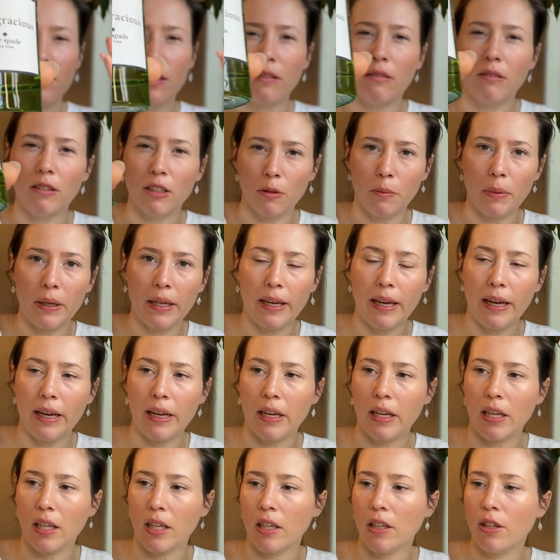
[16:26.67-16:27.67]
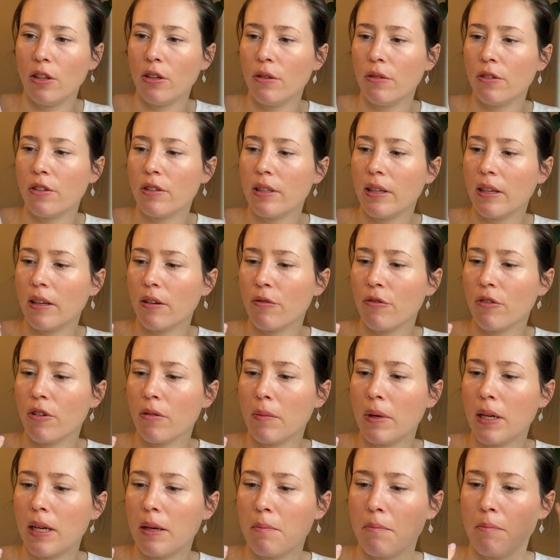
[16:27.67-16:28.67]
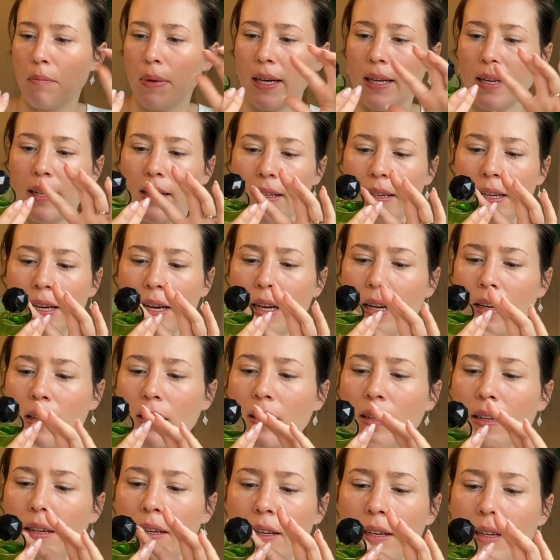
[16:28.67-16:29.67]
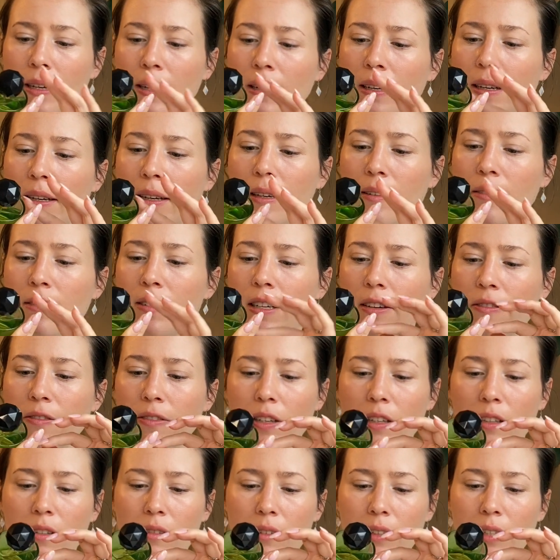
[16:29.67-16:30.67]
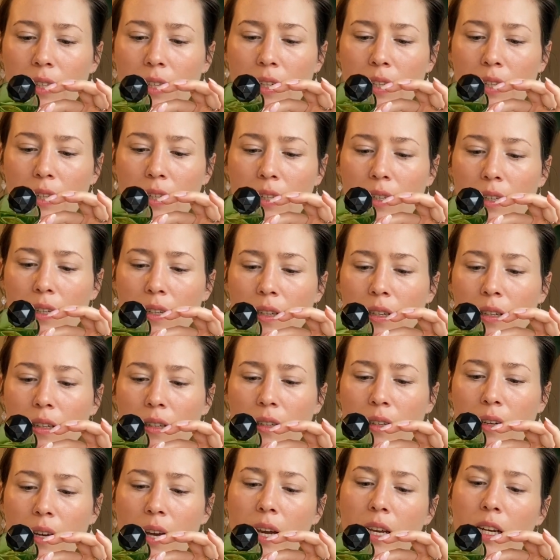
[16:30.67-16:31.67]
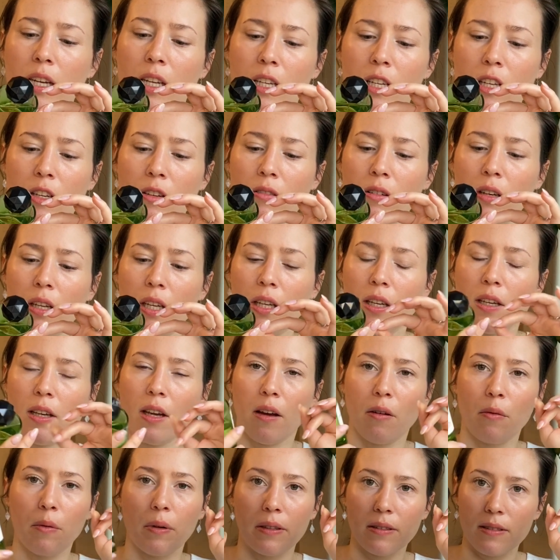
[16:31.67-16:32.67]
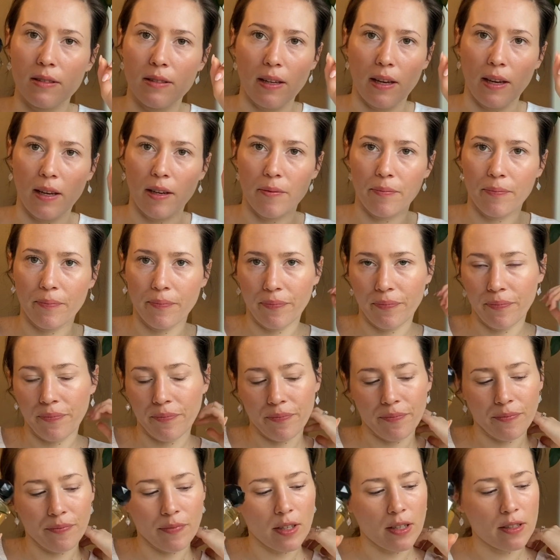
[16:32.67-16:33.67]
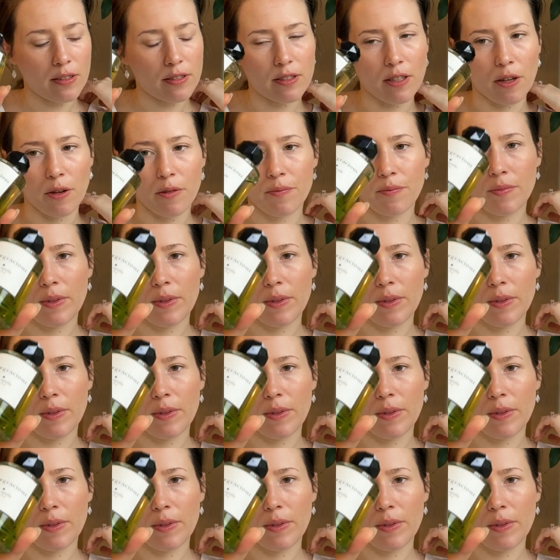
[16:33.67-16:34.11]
a little bit headache inducing for me. But yeah, definitely kind of unique, I would say. So